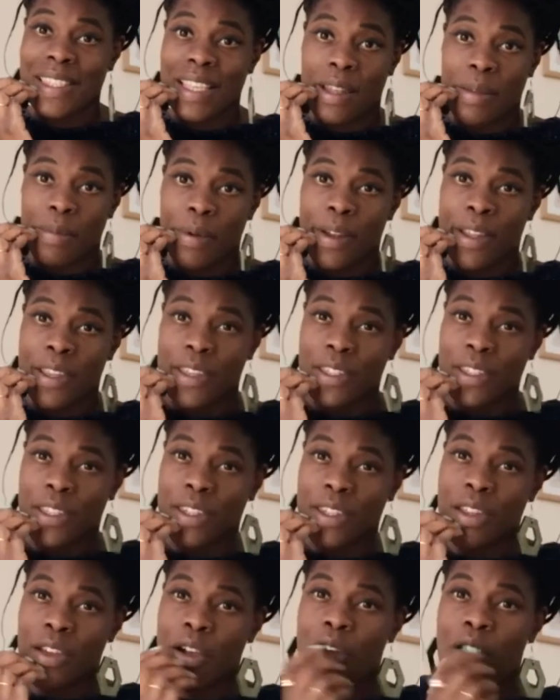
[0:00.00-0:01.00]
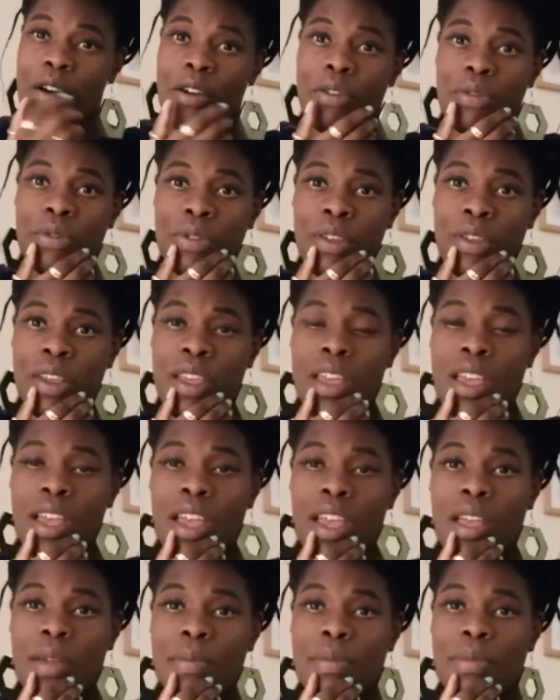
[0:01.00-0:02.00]
a celebration of
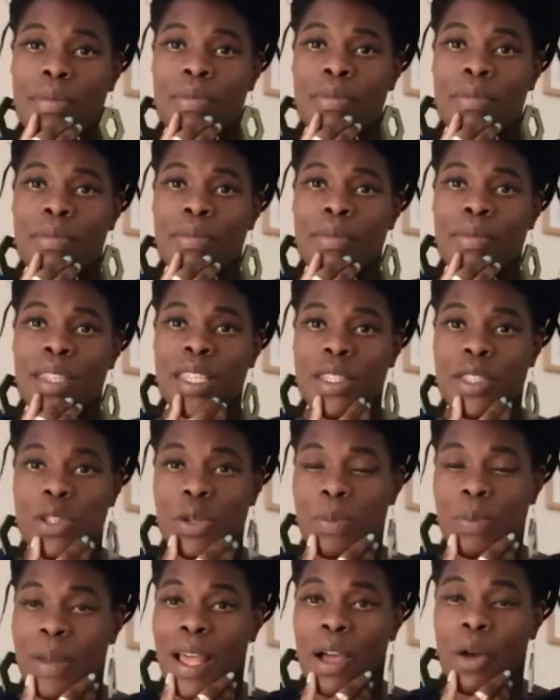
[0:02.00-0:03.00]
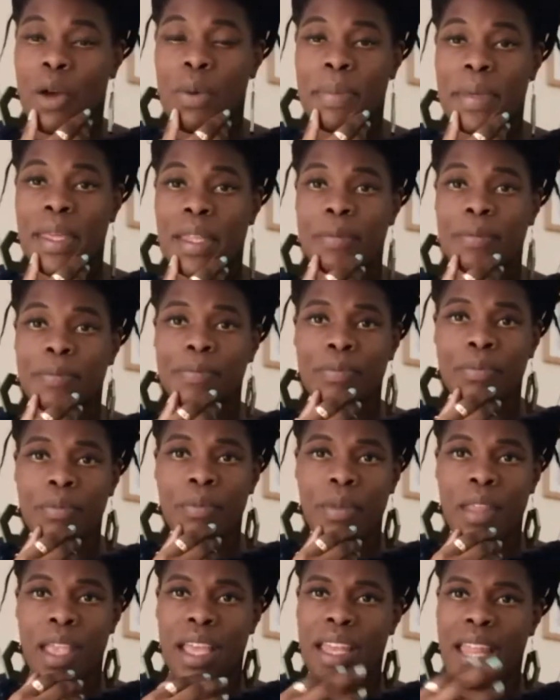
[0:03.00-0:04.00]
these two Black women
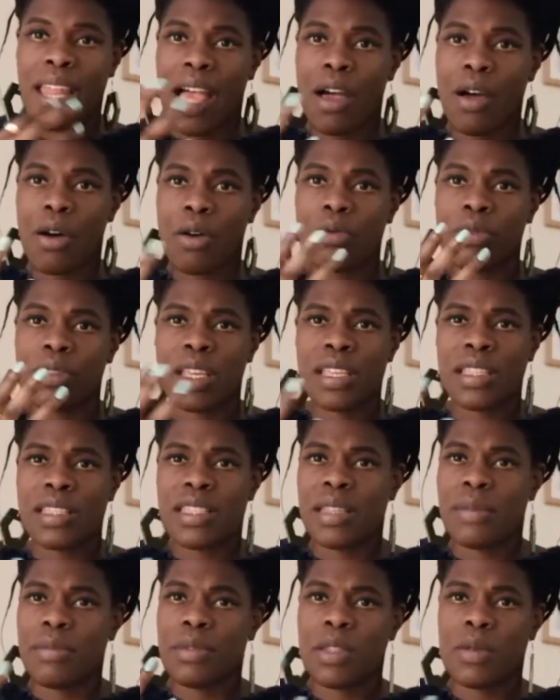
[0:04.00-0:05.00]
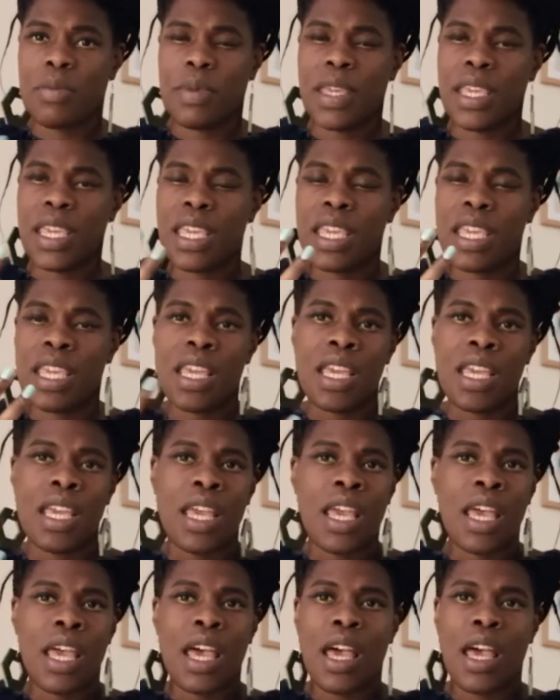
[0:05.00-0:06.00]
and how they seem to be
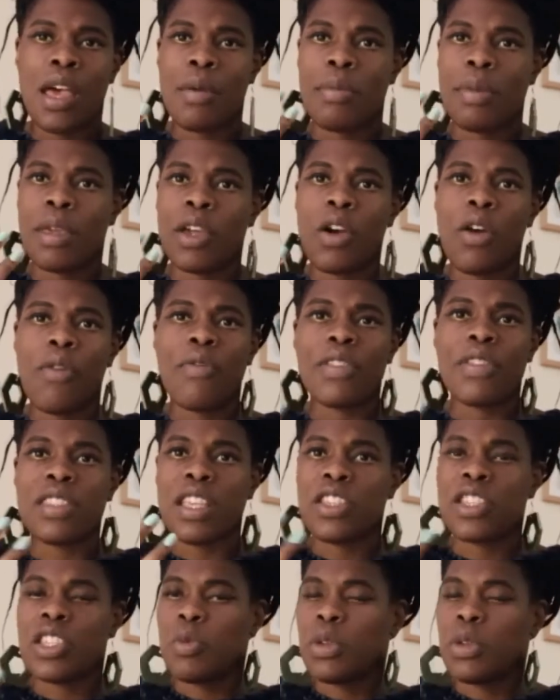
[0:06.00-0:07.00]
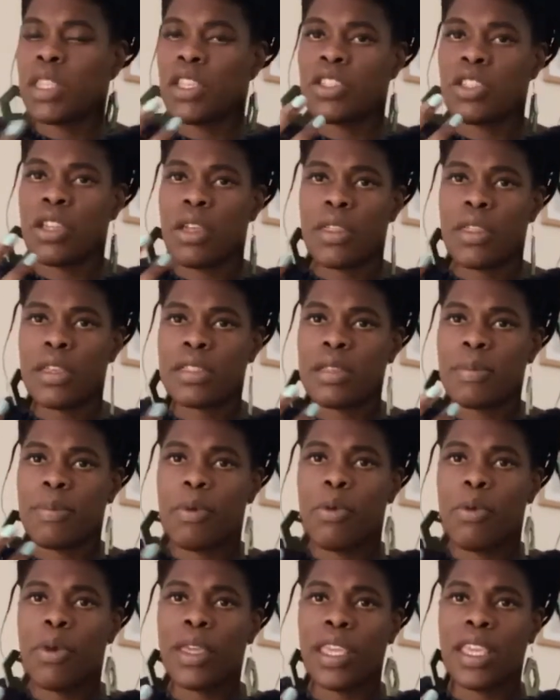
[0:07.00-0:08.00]
in conversation with each other,
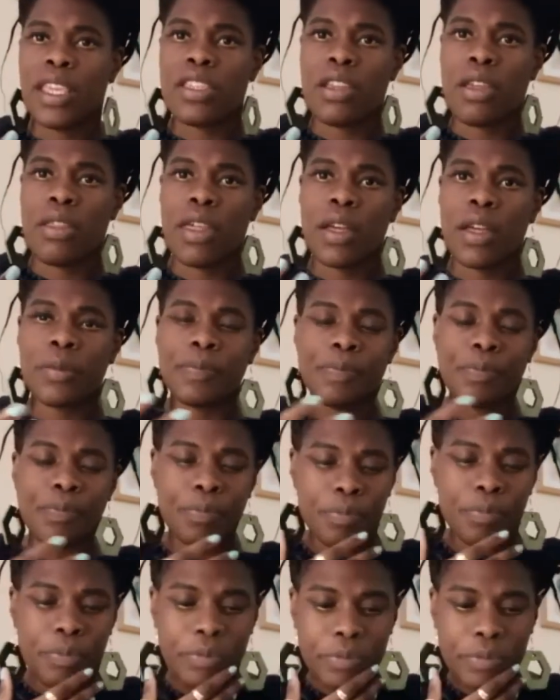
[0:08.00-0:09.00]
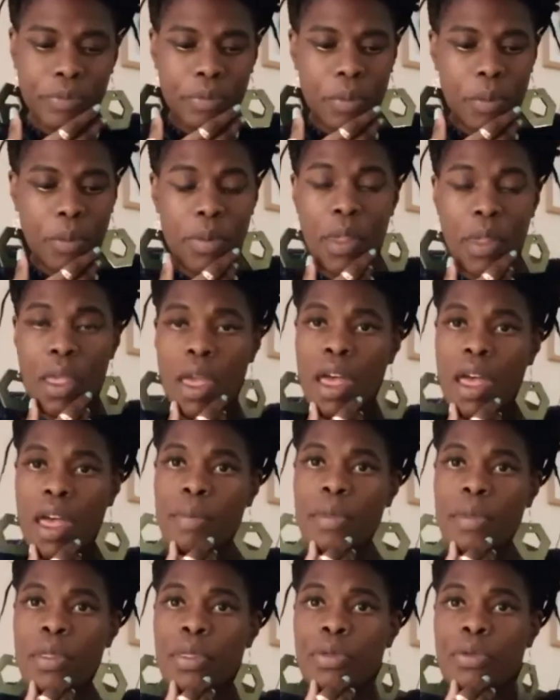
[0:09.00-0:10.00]
supporting each other
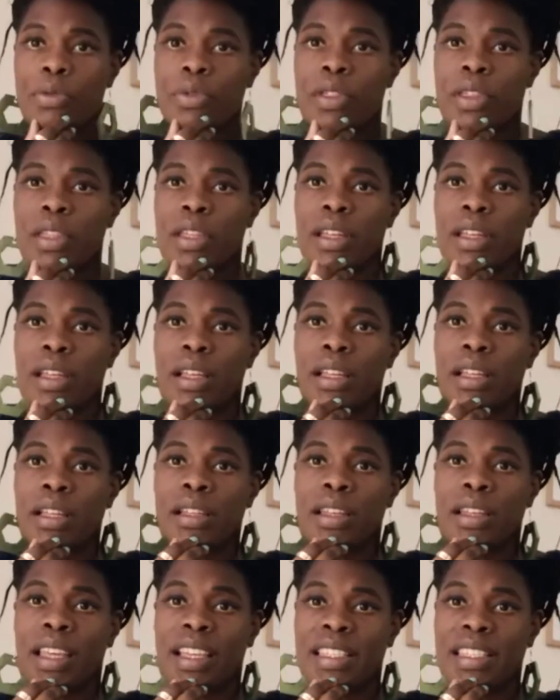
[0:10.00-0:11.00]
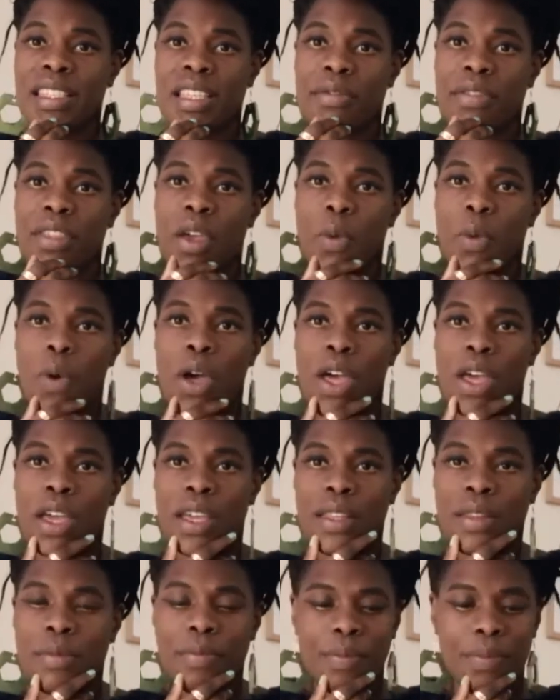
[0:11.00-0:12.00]
through the legacy of their
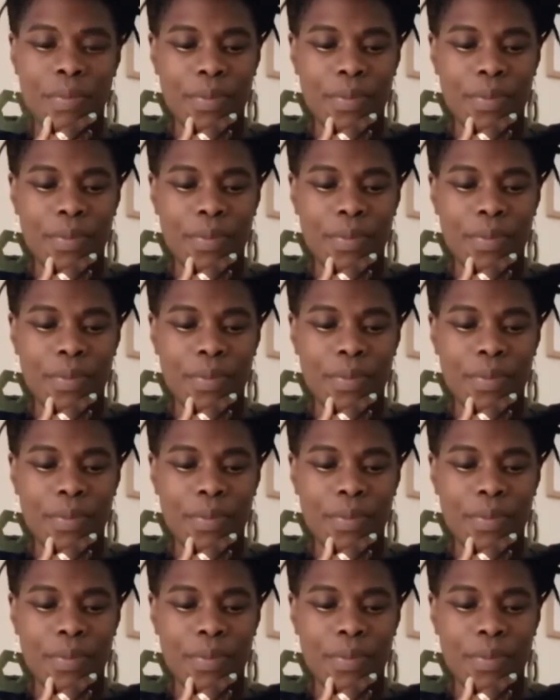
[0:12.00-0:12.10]
work.